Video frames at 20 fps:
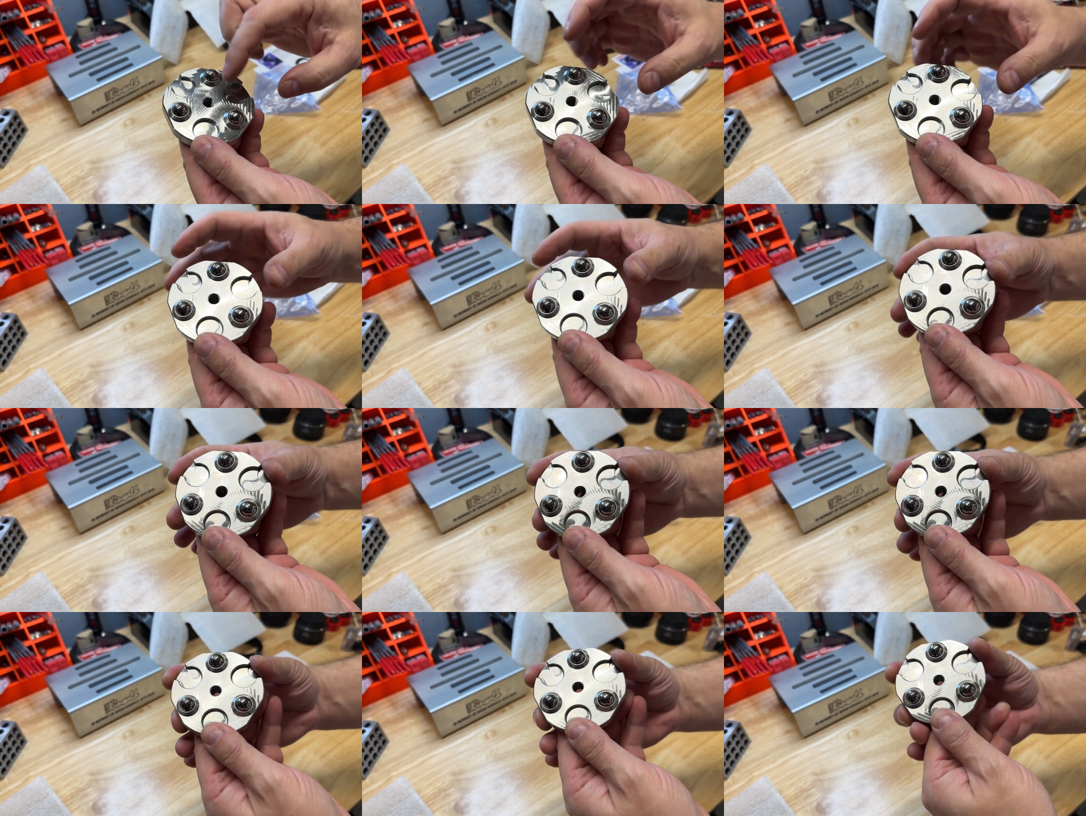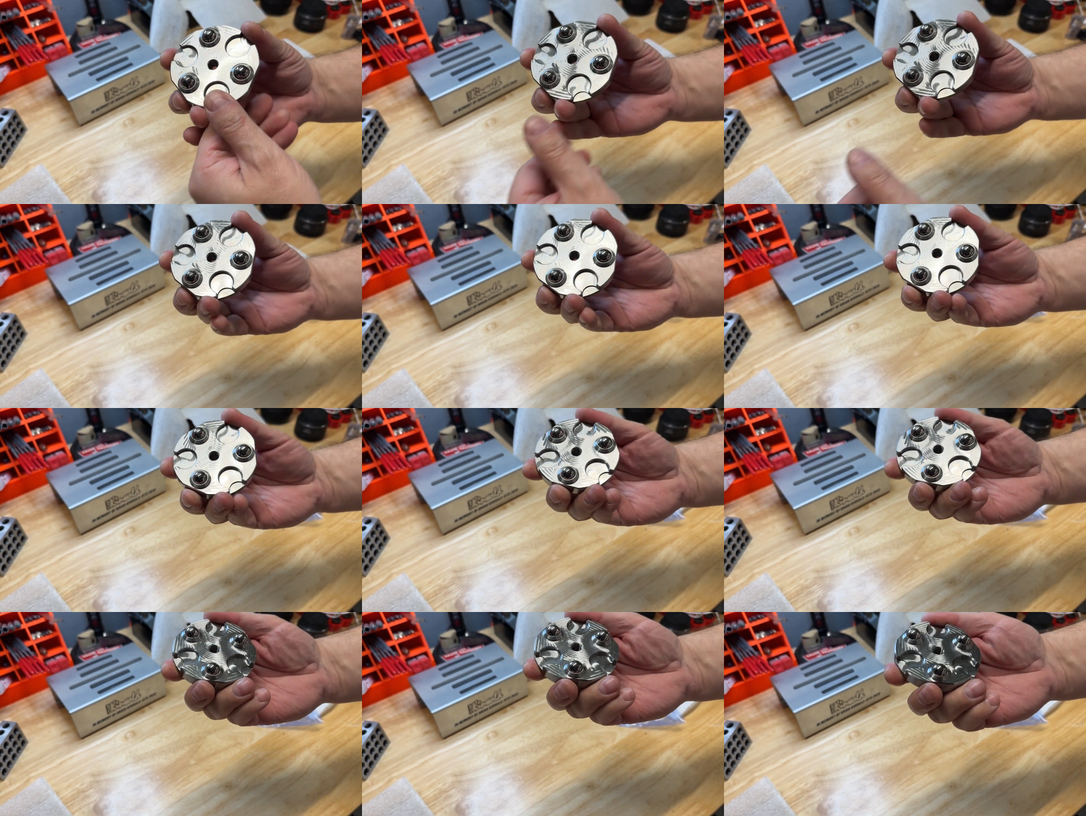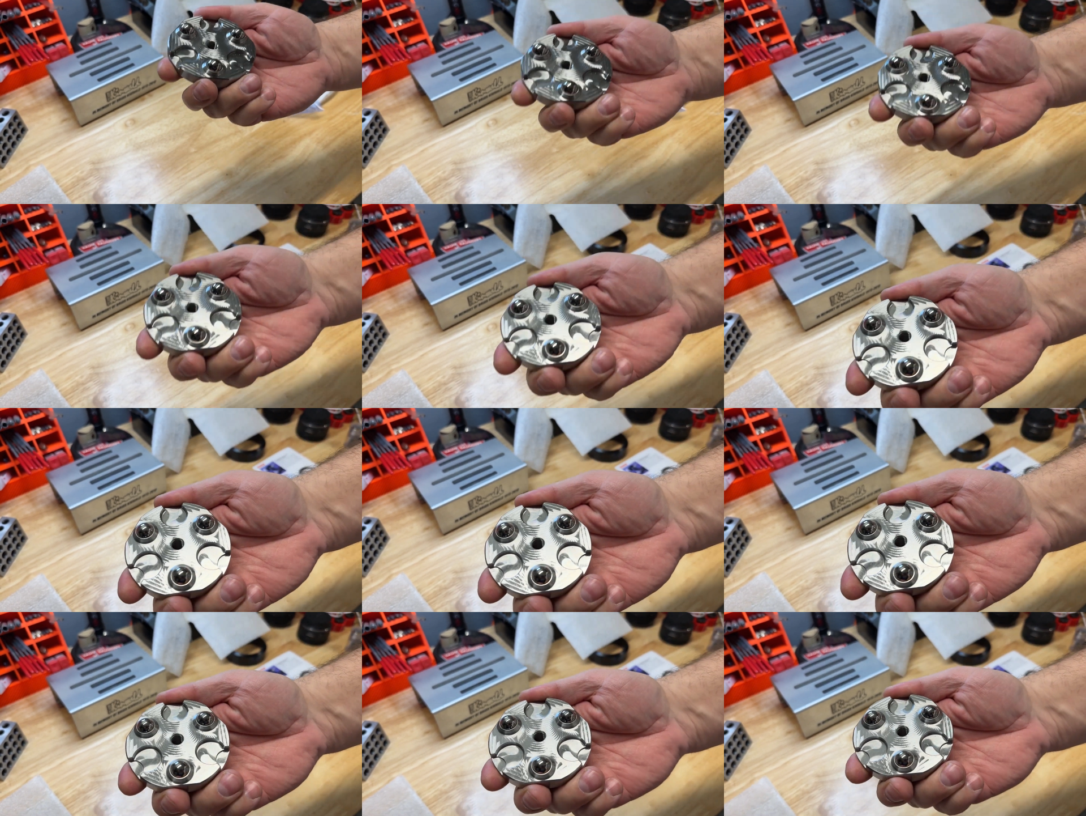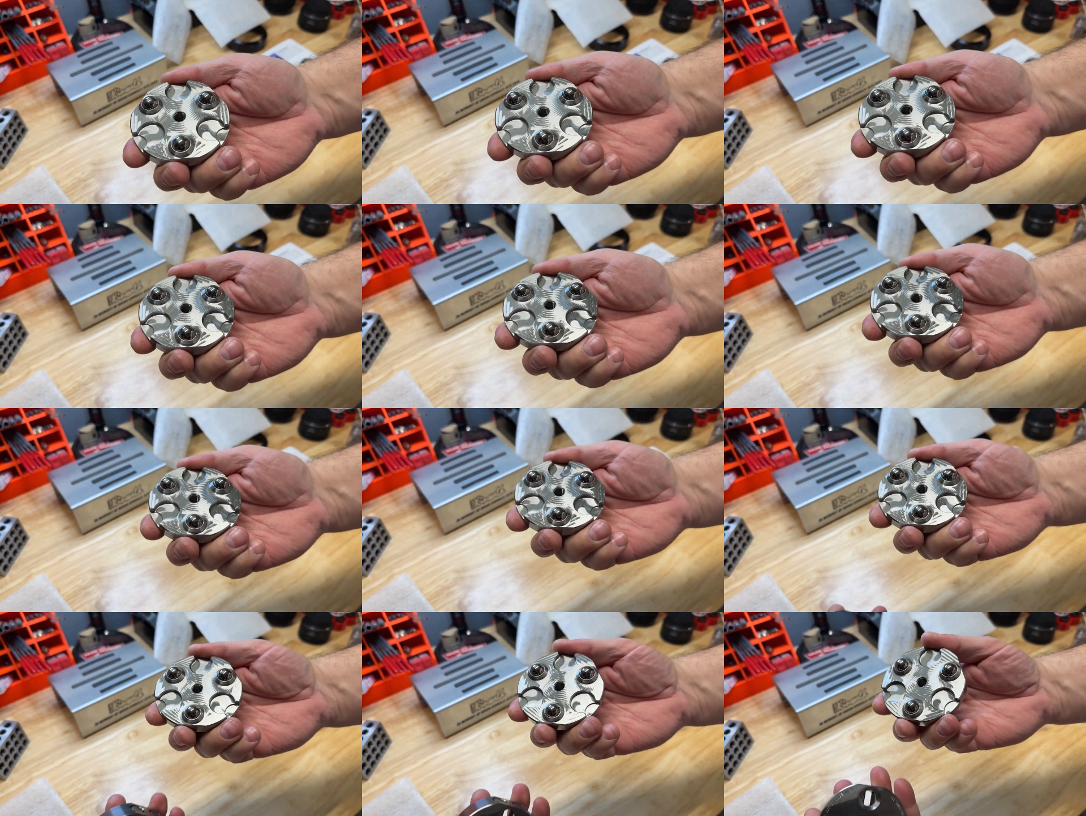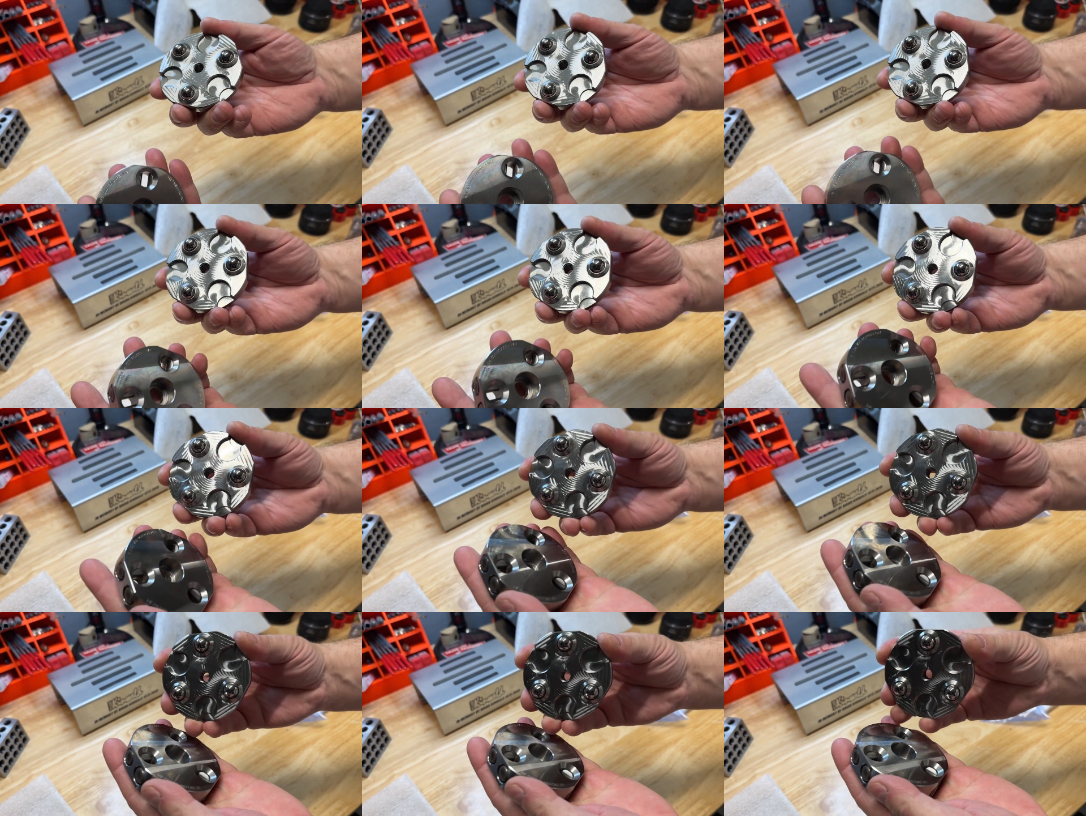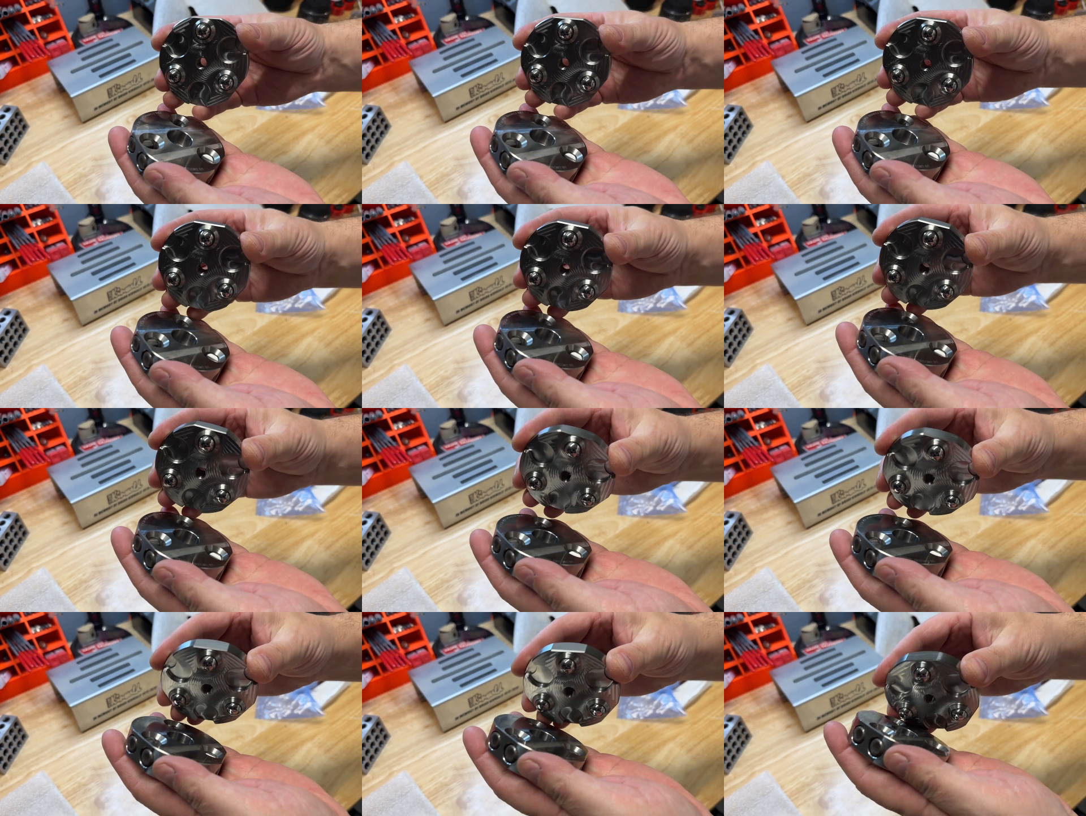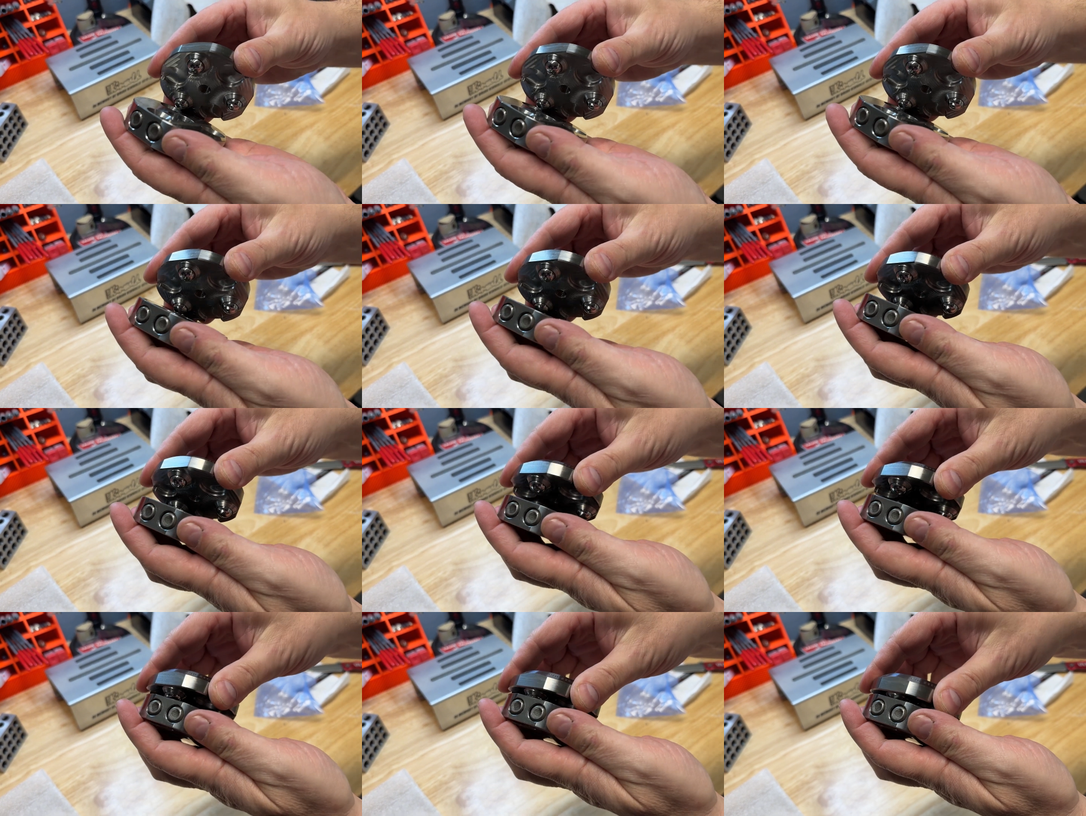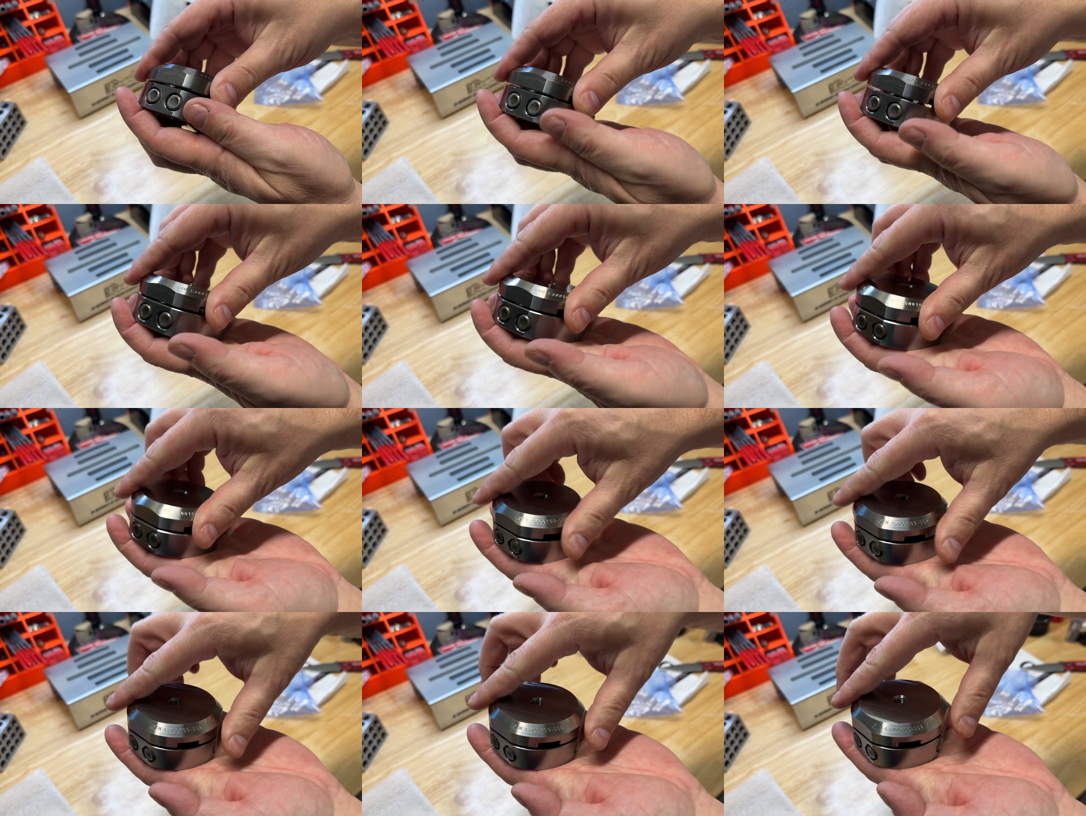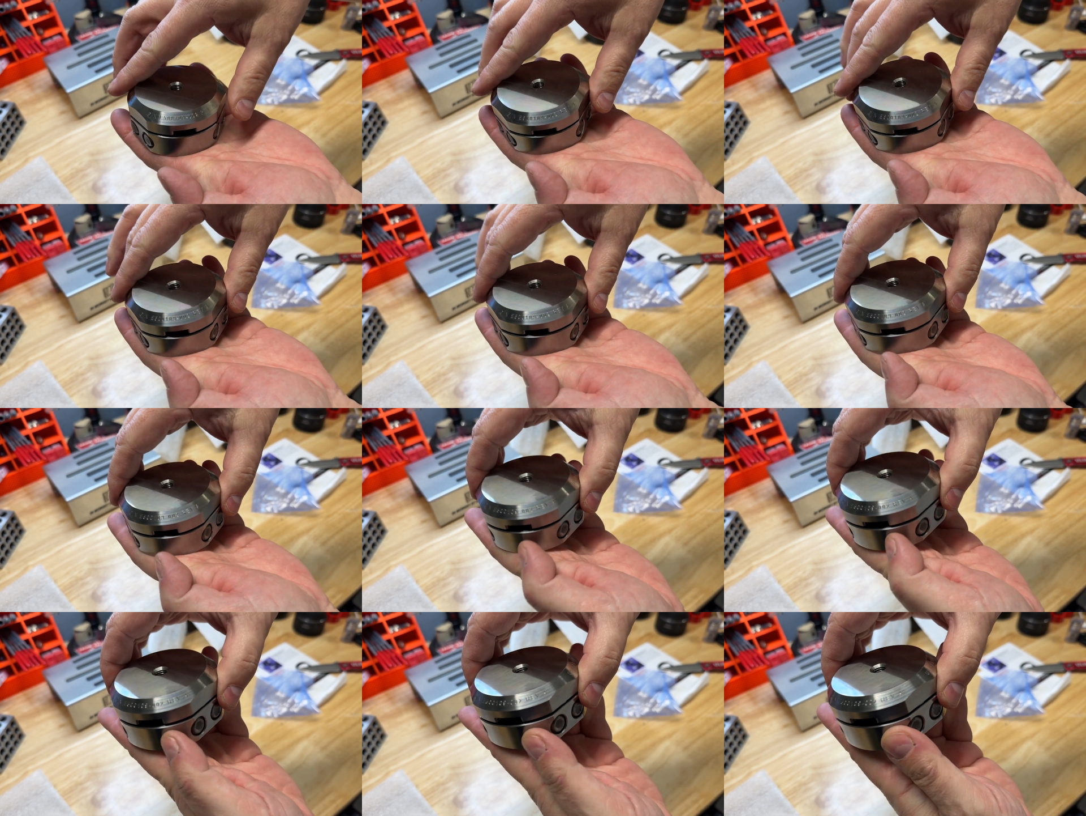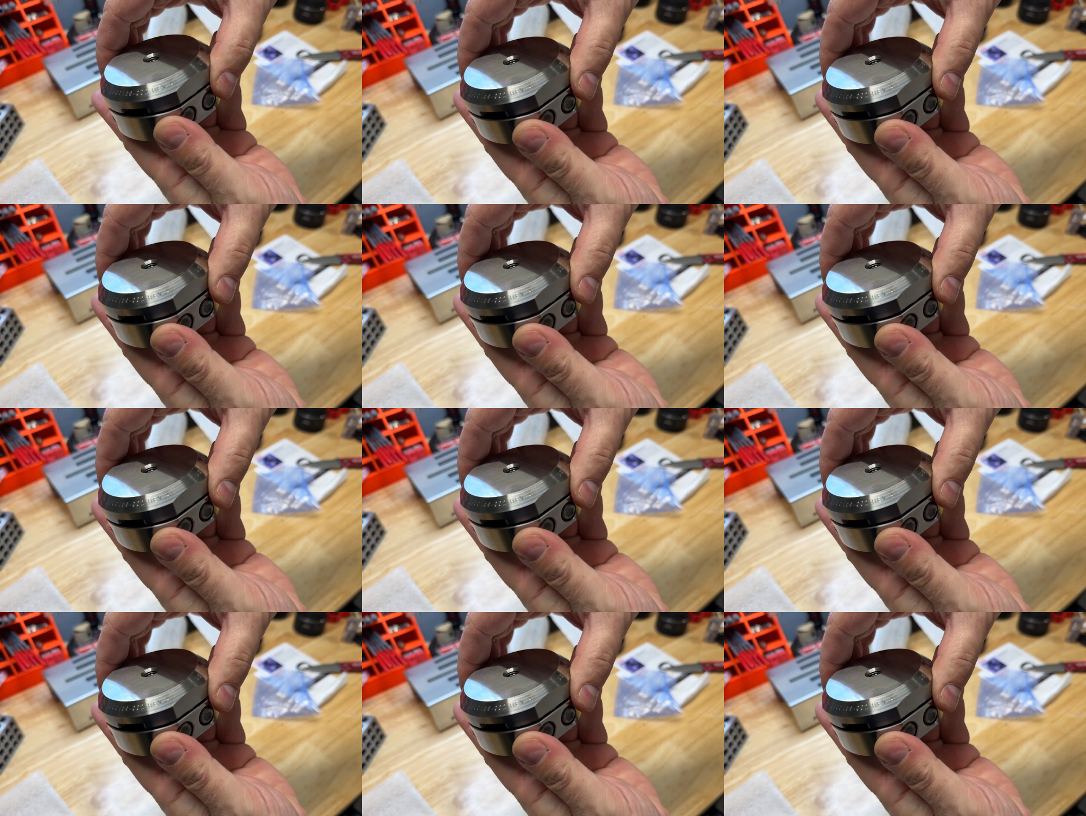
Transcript: Nobody's mouth can be seen.